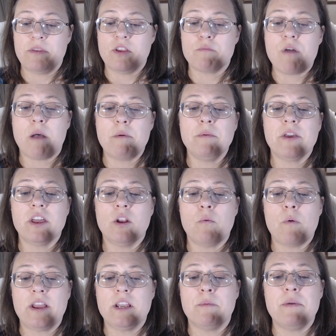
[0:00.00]
And they're probably going to
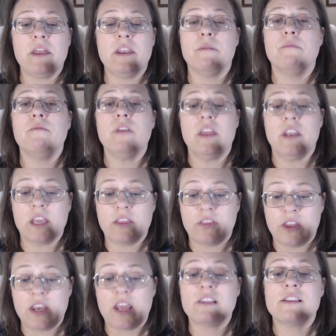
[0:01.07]
wind up in
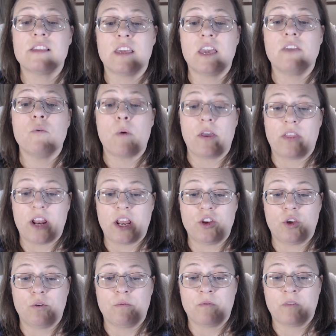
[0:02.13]
the next giveaway that I do.